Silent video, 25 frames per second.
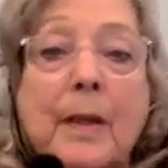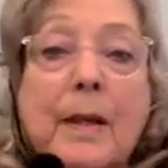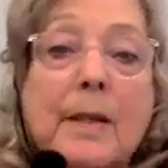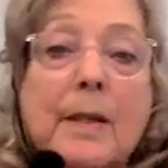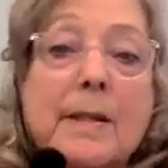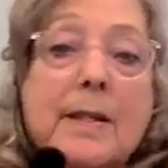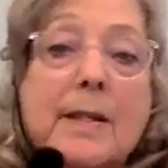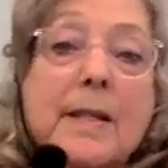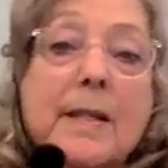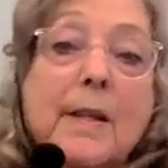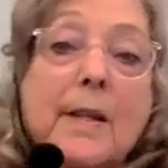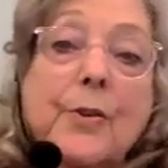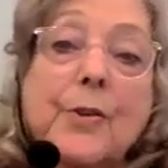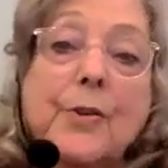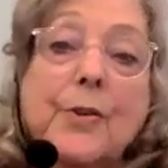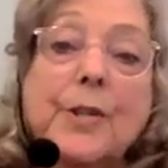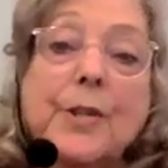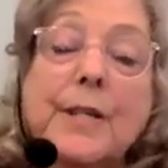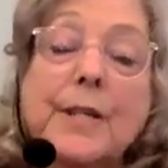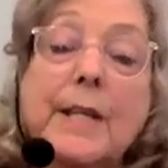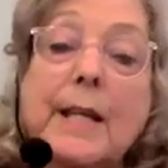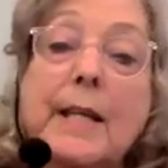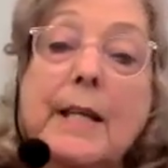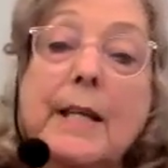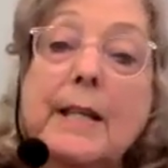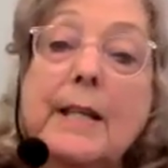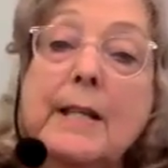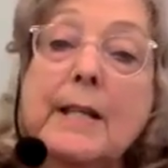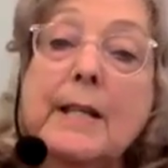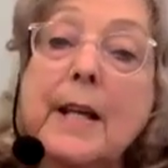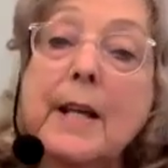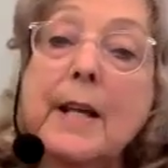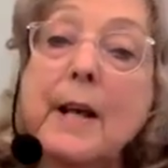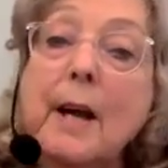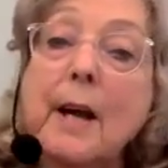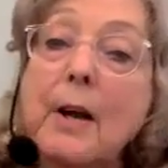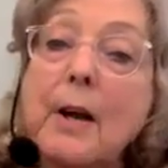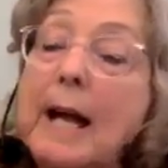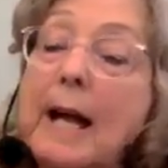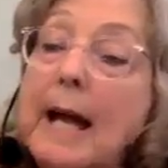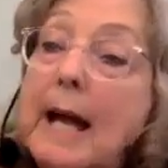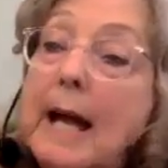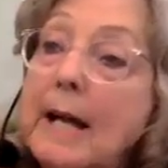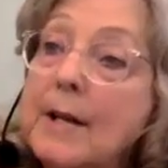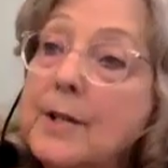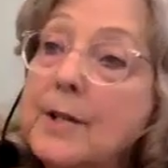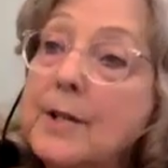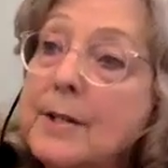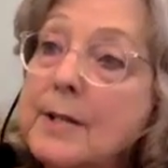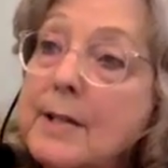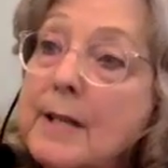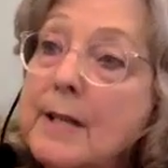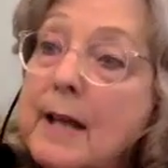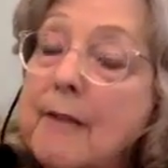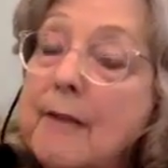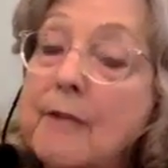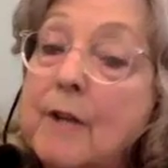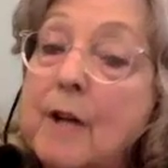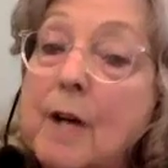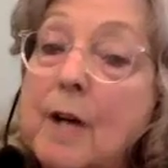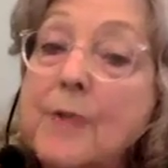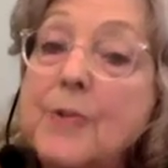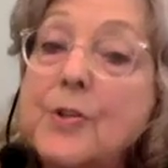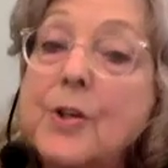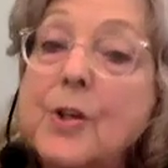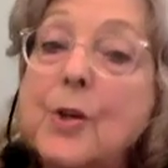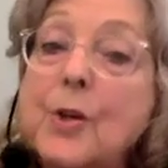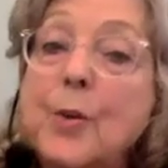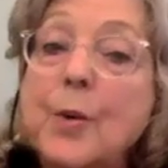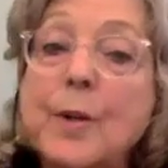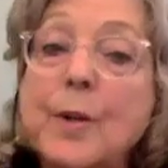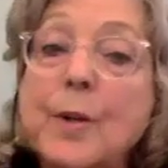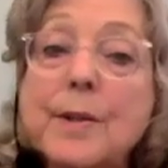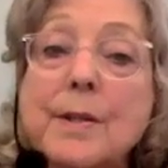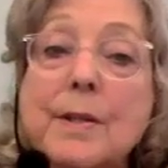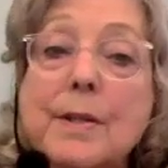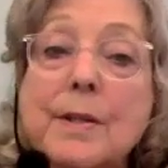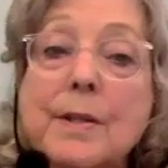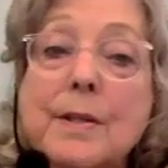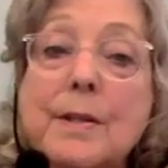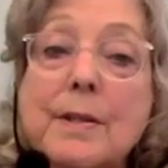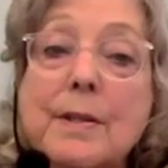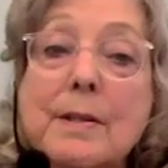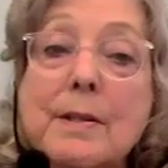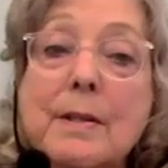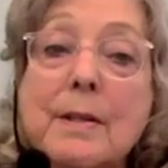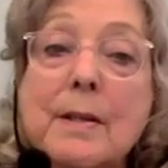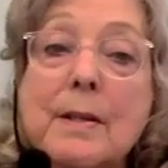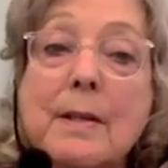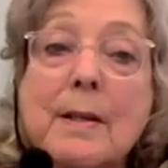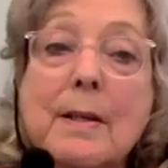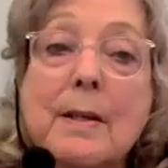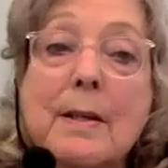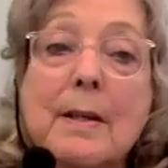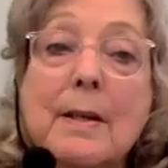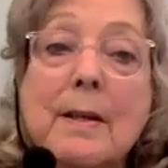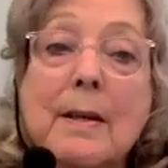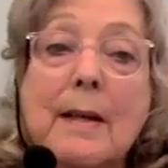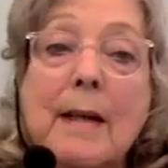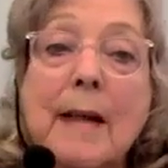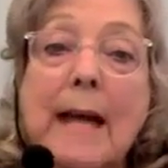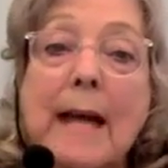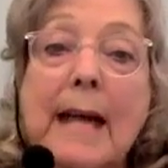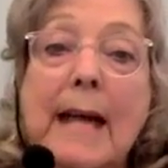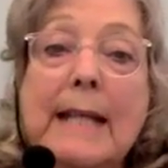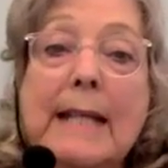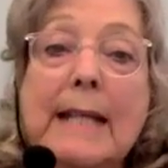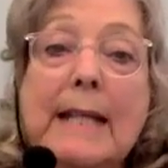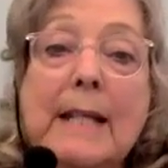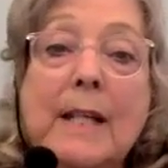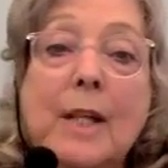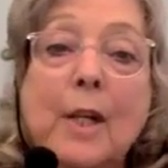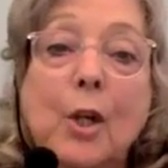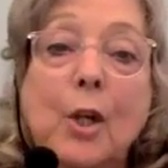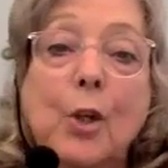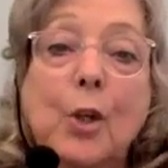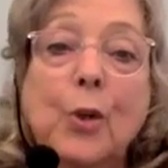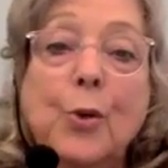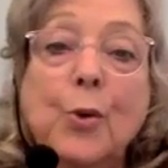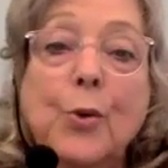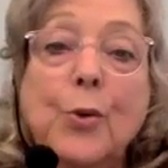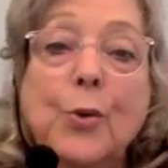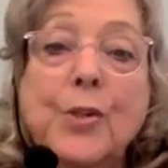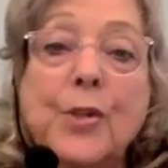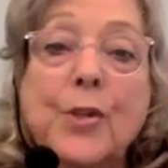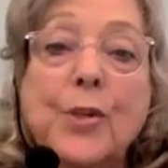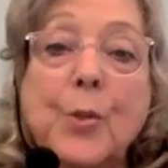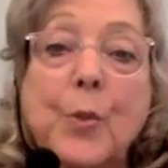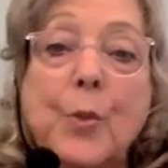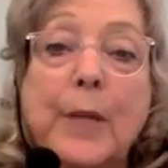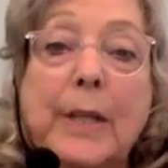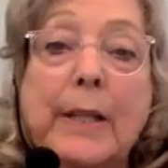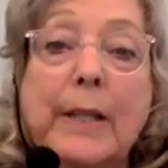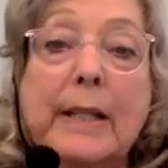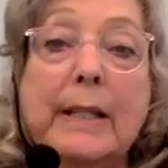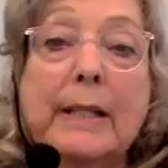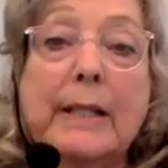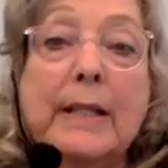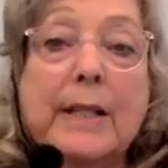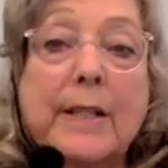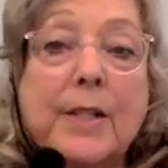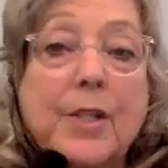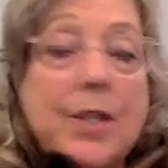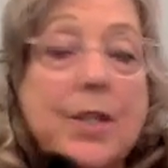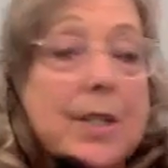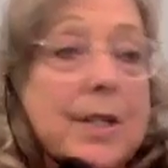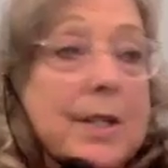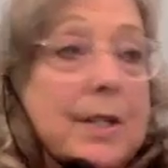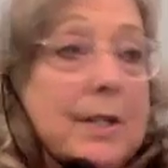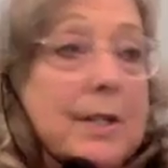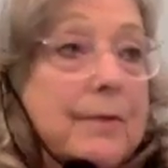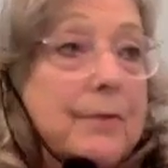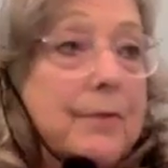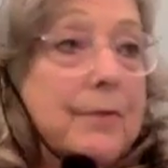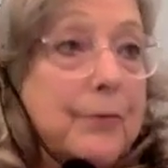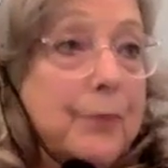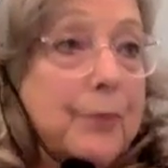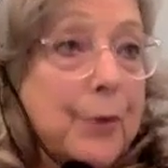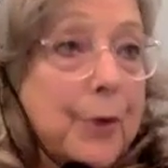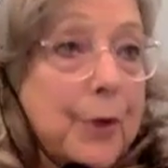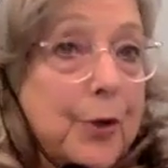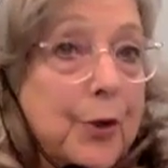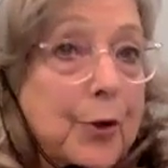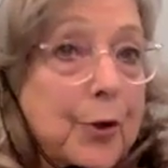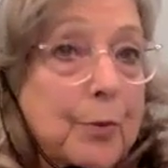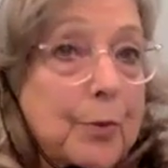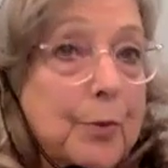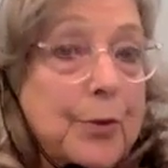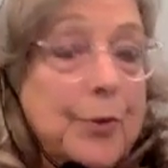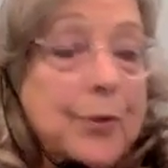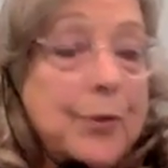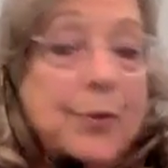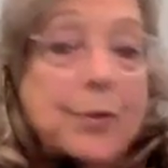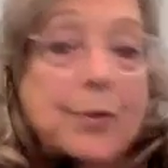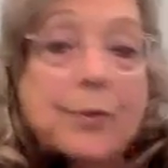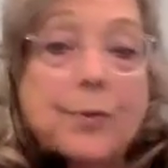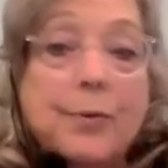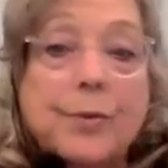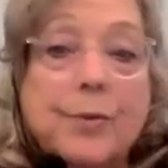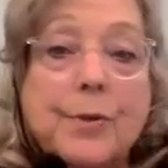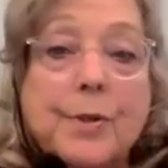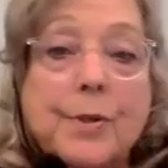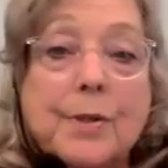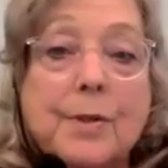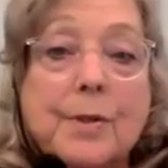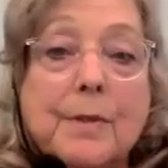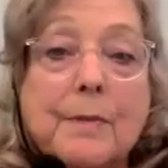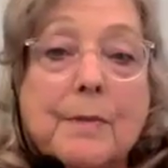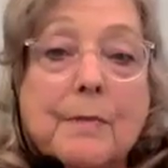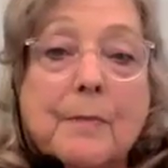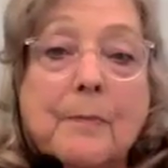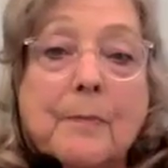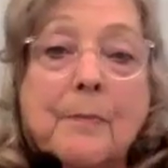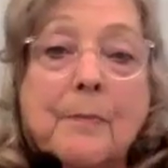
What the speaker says: is the understanding that our actions have consequences, and it includes the recognition of the 4 Noble Truths.